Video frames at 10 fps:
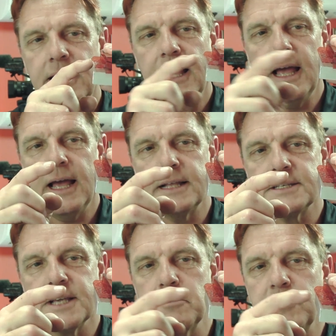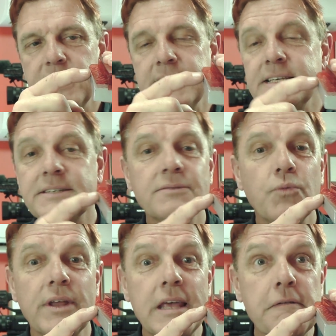and some bees,
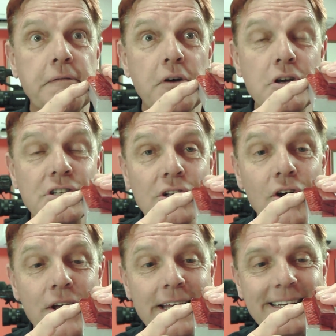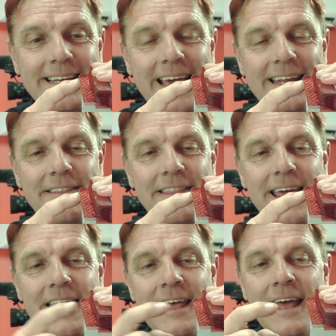when they're first learning to get in
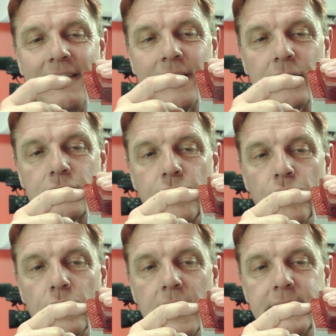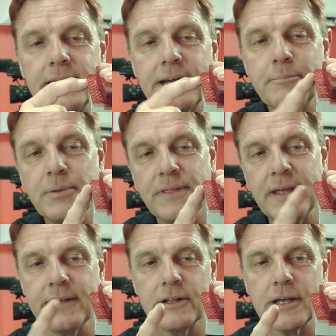there, they'll crawl under, but
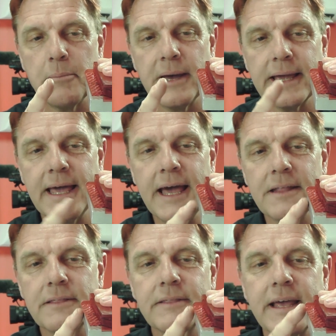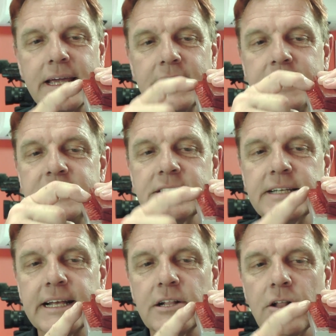then they'll come back out. They can easily
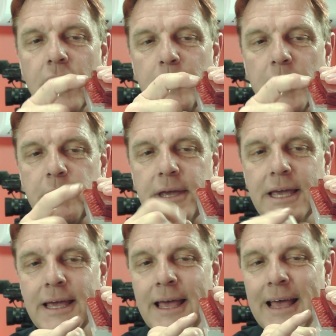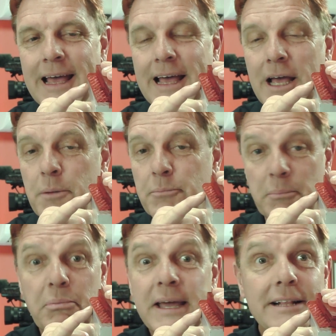climb up here,
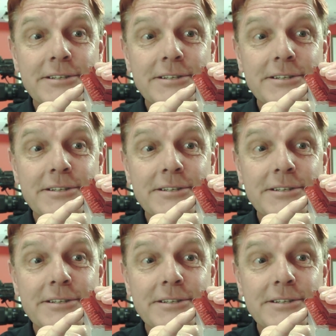but beetles